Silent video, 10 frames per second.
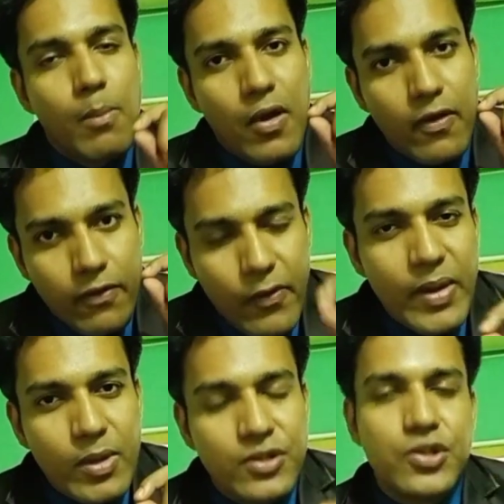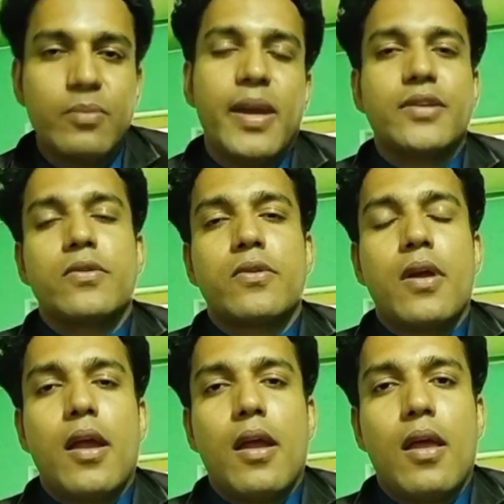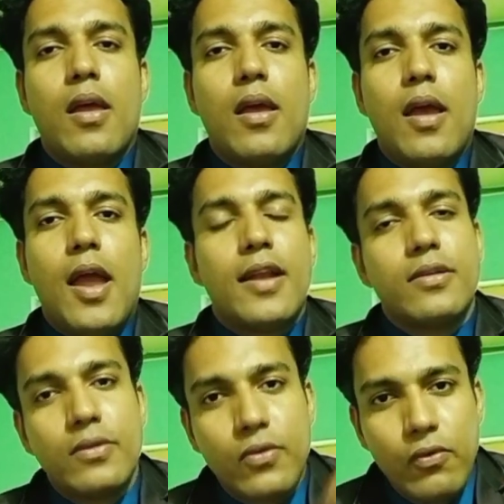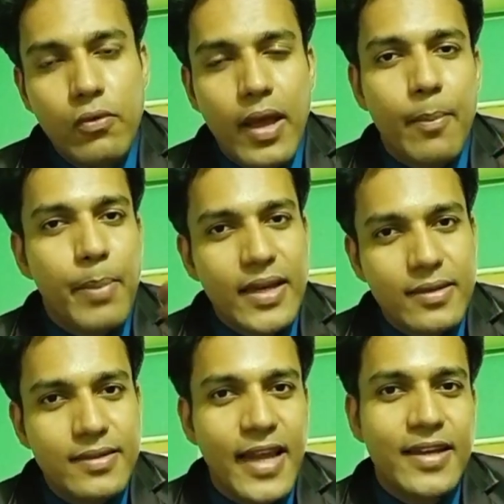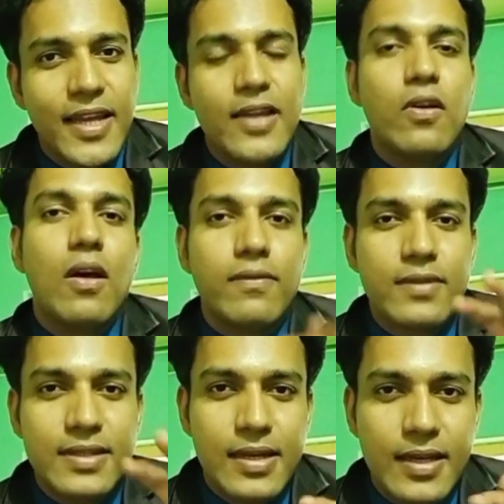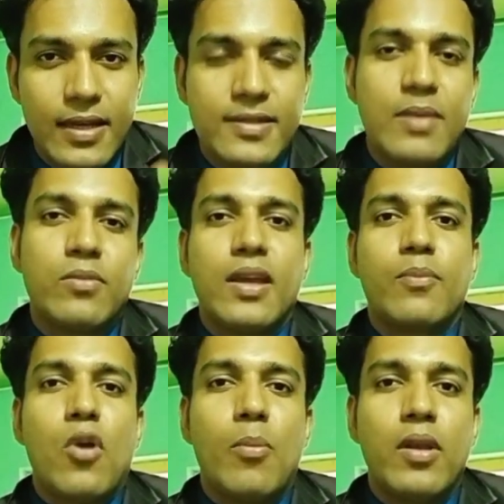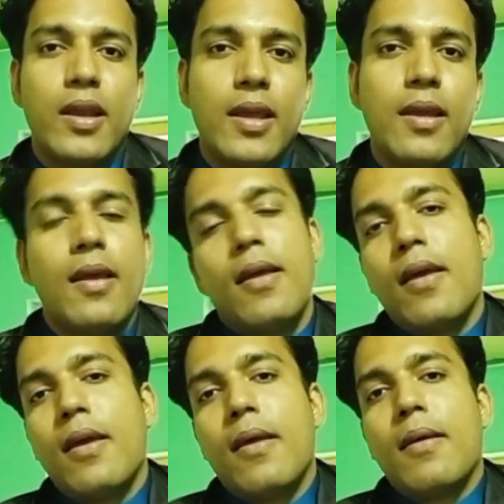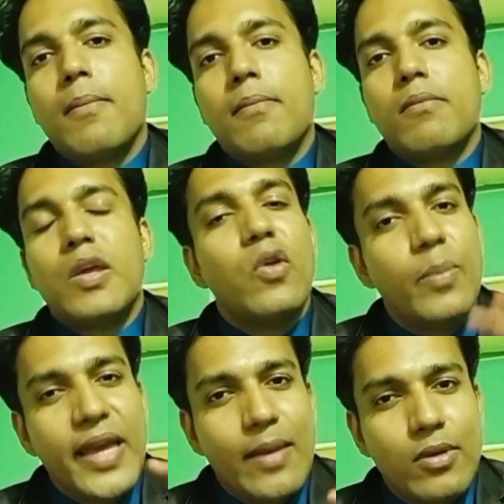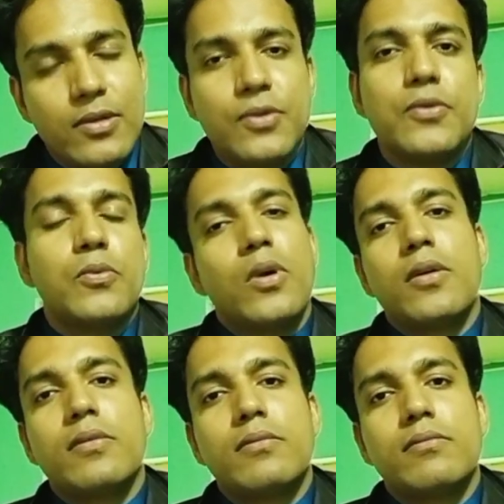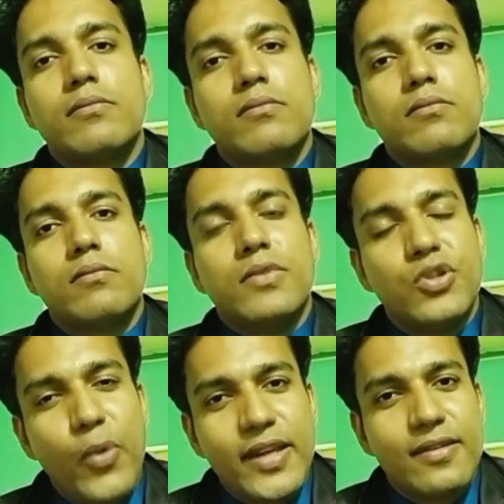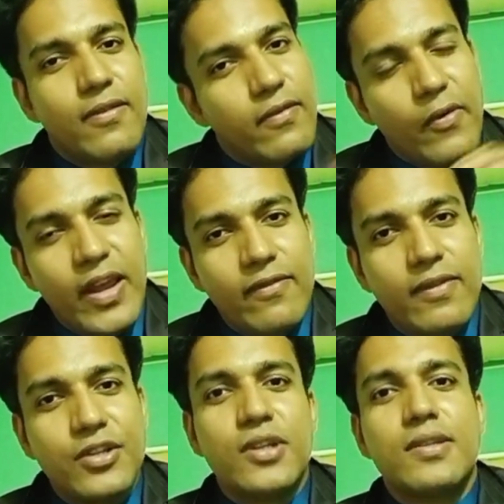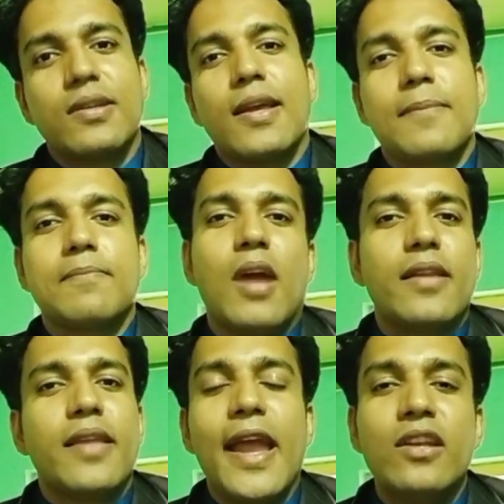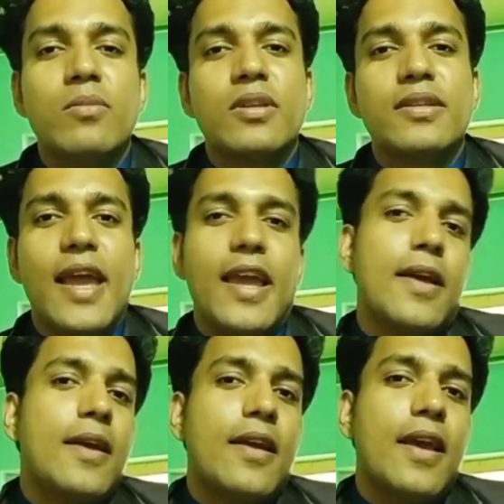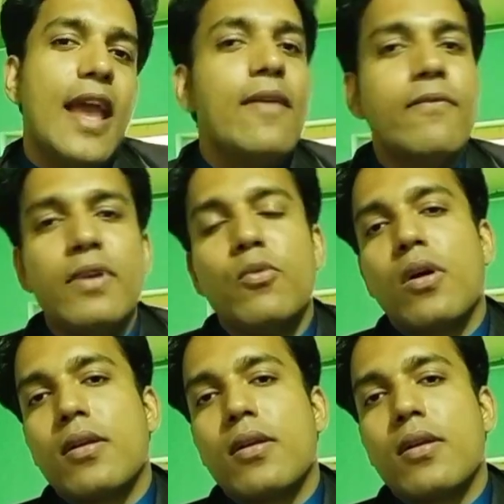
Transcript: very much better. And through a better technique of studying something properly, you will be able to do it very efficiently. At the end of the day, everyone